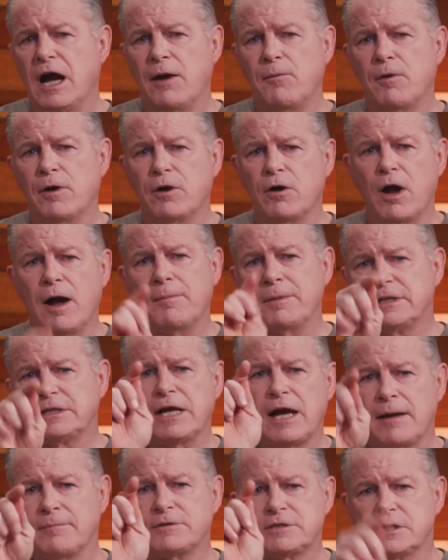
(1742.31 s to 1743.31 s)
I want to know how many
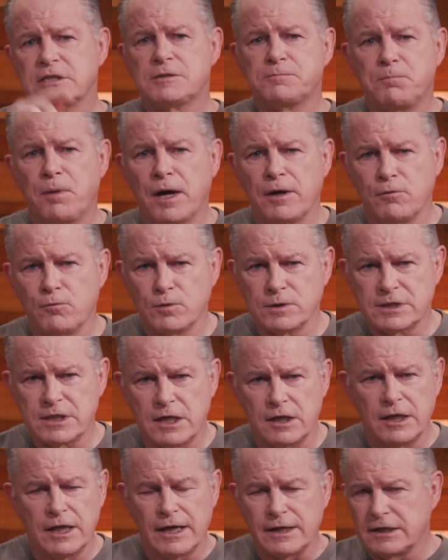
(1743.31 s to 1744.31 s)
times this button was
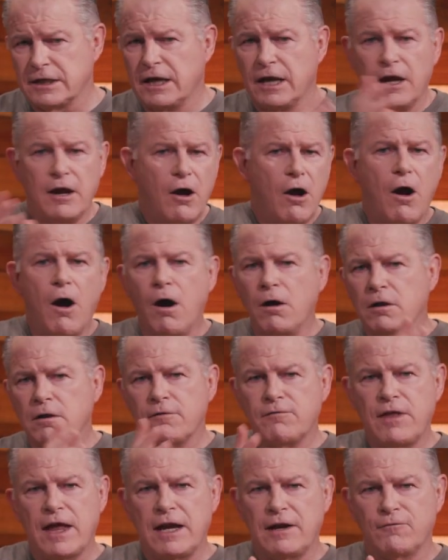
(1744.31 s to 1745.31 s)
clicked. All
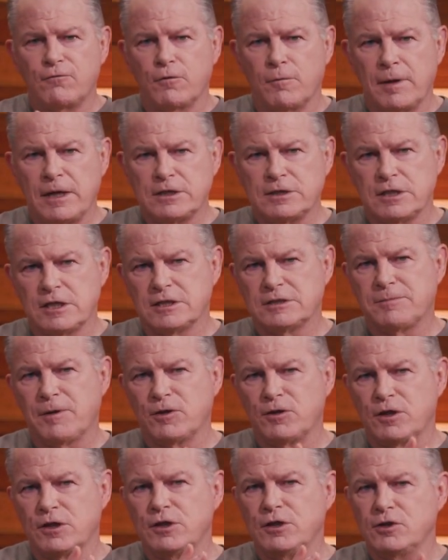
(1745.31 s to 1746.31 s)
of that information is
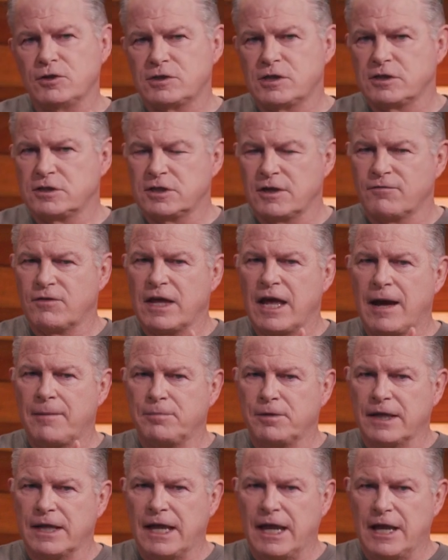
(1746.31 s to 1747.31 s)
about the usage of the
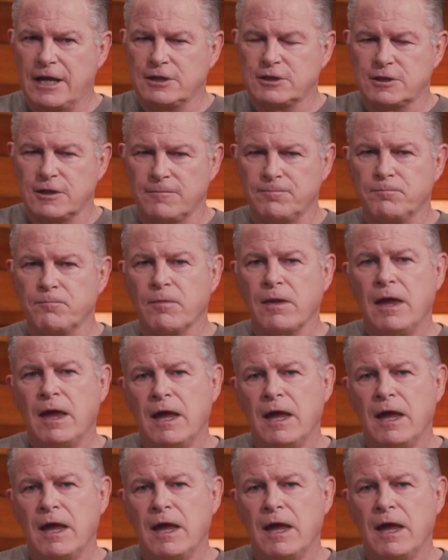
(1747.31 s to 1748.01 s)
application.